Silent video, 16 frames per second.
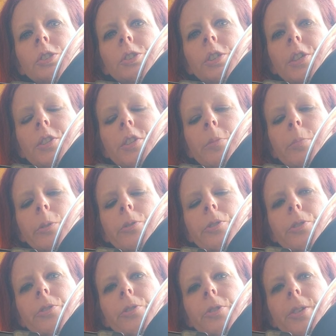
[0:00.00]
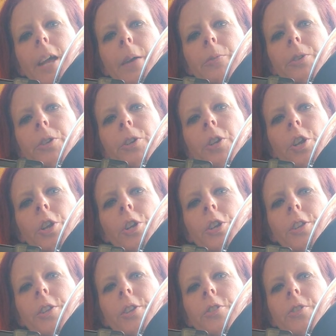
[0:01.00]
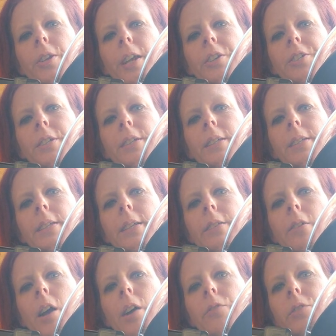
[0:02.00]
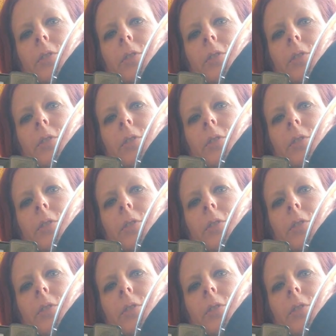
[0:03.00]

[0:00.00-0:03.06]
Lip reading: It's a Bluetooth adapter, and then you can actually get this off of